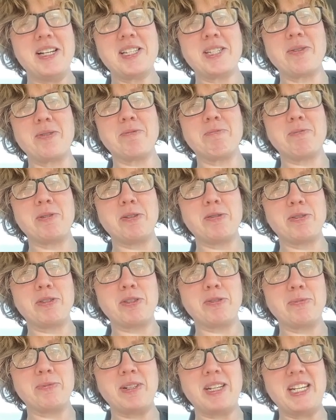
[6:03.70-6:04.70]
So in row
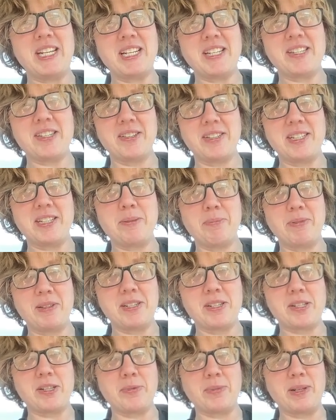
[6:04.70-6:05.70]
3, I still need to
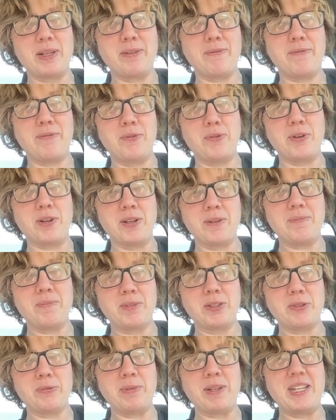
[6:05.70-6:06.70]
place 3 and 4.
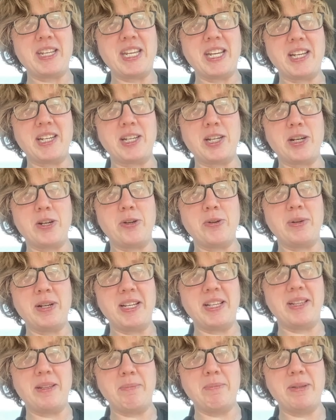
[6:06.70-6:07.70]
3 can't go
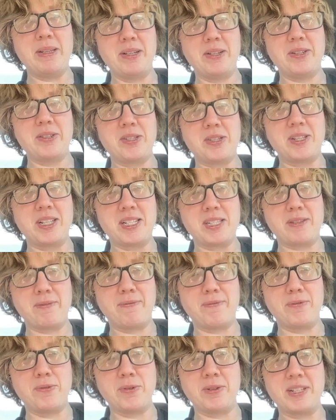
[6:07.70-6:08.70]
in the middle, so that's a
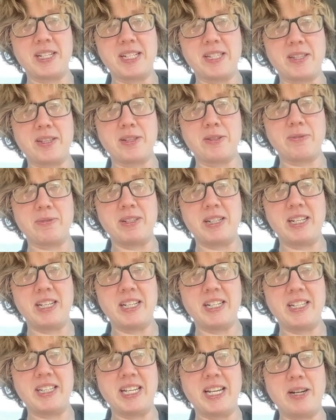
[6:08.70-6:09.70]
4, that's a 3.
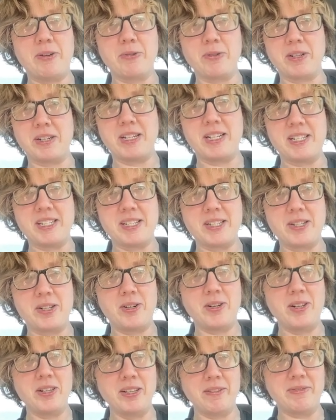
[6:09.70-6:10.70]
And that organizes
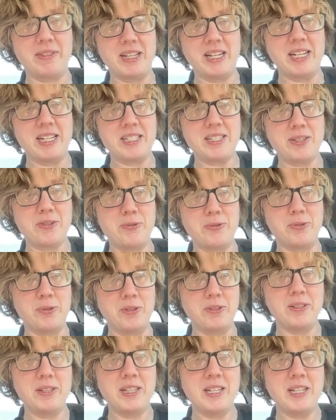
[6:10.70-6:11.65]
all of that. Cool.